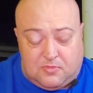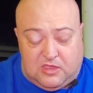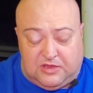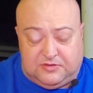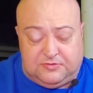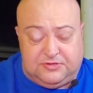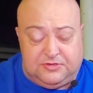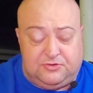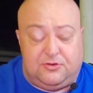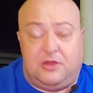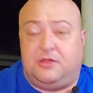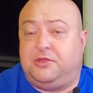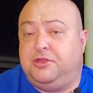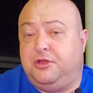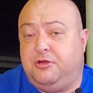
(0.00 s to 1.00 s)
This was a
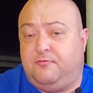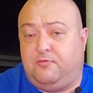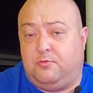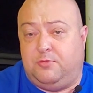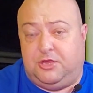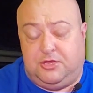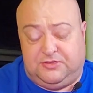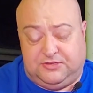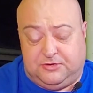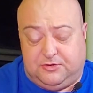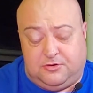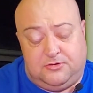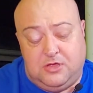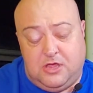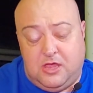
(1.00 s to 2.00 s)
trial and error for me,
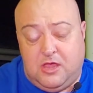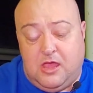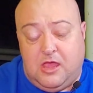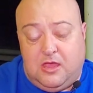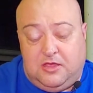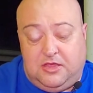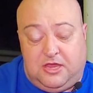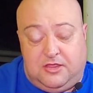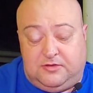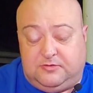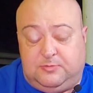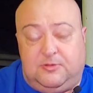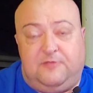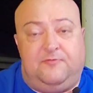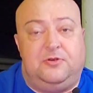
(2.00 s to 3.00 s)
so yeah, this
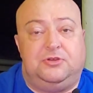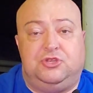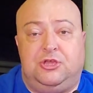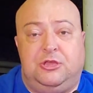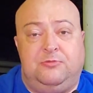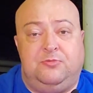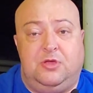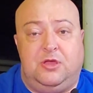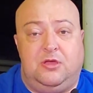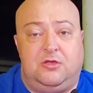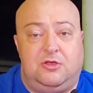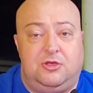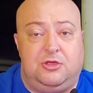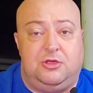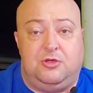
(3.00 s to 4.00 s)
is my first time
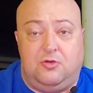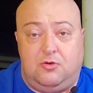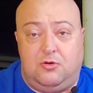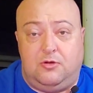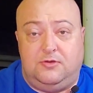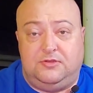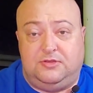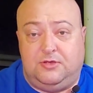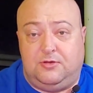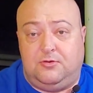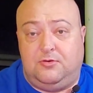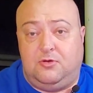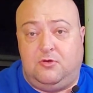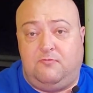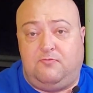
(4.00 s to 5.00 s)
cooking corn, so
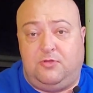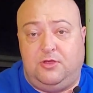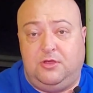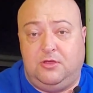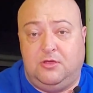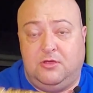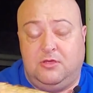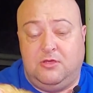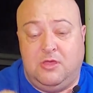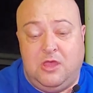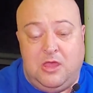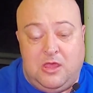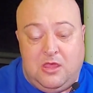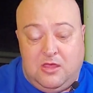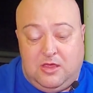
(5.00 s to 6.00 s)
hopefully
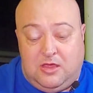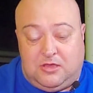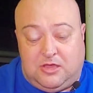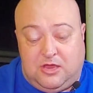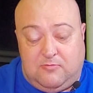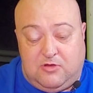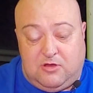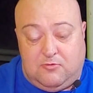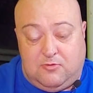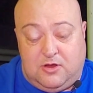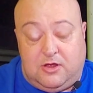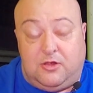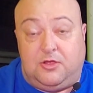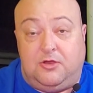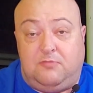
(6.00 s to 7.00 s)
it came out
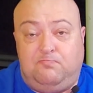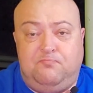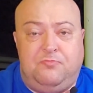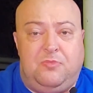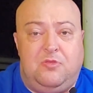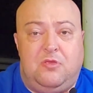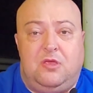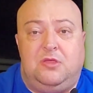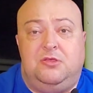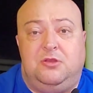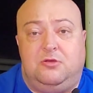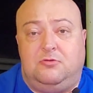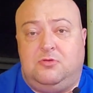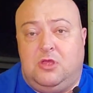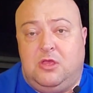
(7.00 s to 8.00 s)
well. And I'm, you
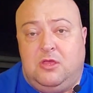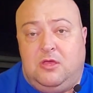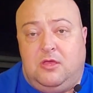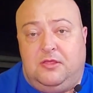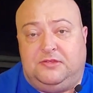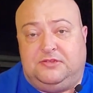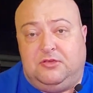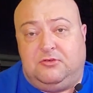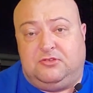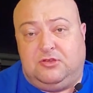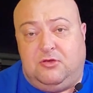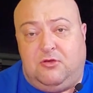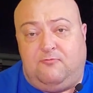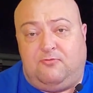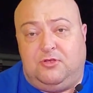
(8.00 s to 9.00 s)
know, this also
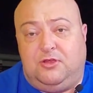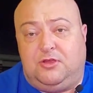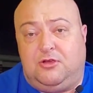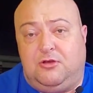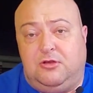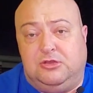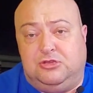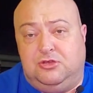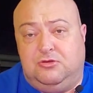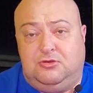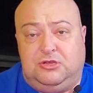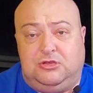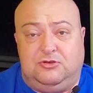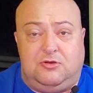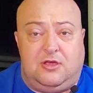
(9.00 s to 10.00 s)
hopefully encourage you
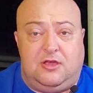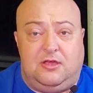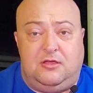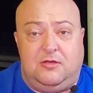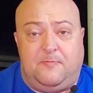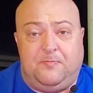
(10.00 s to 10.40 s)
to try